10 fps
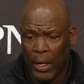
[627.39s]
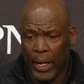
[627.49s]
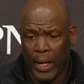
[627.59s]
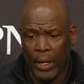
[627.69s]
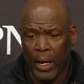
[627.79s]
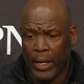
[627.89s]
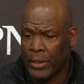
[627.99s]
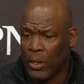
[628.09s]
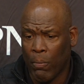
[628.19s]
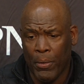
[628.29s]
And I
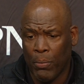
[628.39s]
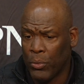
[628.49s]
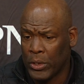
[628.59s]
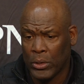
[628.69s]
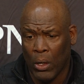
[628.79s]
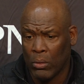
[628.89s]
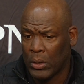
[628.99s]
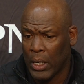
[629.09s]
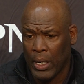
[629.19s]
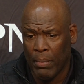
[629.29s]
tell people this all the
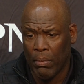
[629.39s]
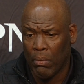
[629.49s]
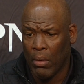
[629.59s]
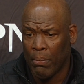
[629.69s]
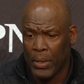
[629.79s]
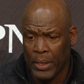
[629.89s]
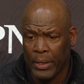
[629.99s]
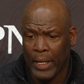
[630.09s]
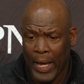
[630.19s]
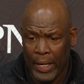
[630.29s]
time. I mean,
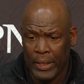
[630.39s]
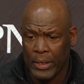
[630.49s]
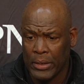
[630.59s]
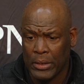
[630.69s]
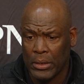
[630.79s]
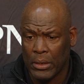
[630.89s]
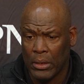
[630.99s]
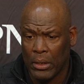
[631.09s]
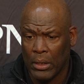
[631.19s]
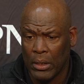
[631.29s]
that is
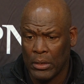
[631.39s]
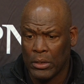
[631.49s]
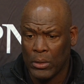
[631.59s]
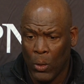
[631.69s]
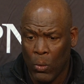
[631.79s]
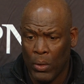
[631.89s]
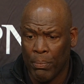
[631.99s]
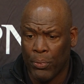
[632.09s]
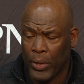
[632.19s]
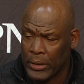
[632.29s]
so
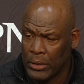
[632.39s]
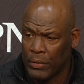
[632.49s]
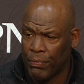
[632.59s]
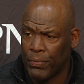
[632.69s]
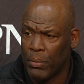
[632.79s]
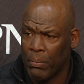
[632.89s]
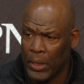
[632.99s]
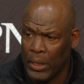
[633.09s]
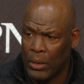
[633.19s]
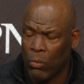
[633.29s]
impressive to
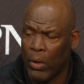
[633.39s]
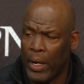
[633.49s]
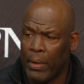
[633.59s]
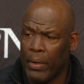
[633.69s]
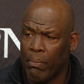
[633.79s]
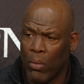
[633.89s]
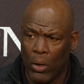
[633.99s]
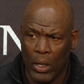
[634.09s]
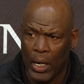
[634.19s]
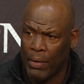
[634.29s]
me, the way
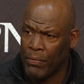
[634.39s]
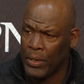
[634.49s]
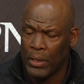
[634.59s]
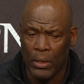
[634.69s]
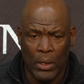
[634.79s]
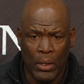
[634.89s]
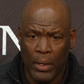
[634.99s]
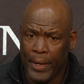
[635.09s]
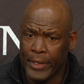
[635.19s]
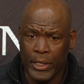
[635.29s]
Mark Ivey
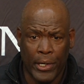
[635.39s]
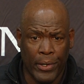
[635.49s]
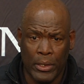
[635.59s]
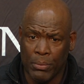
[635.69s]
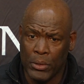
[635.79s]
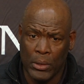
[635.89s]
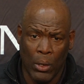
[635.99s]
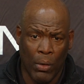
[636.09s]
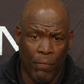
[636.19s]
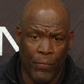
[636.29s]
has carried
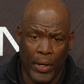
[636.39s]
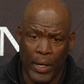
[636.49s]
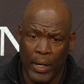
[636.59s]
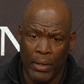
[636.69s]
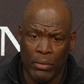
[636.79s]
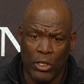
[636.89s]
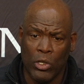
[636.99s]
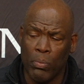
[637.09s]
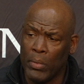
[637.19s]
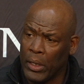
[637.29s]
himself and the
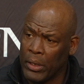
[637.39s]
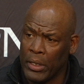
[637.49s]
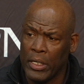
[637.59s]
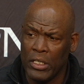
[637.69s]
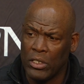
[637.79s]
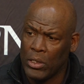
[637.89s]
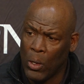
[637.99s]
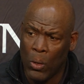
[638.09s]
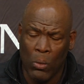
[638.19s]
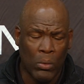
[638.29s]
humility he's
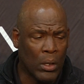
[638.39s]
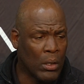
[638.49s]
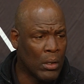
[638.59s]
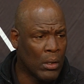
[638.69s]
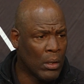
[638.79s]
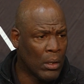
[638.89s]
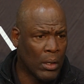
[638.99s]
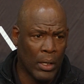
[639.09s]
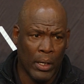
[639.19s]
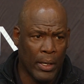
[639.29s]
shown
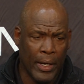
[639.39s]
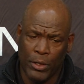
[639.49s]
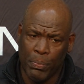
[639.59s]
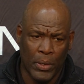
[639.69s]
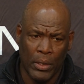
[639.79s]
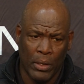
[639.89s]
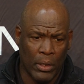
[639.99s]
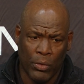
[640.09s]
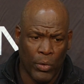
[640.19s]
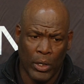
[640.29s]
has been
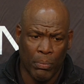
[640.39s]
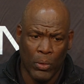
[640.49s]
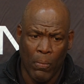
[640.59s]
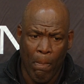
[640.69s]
incredible.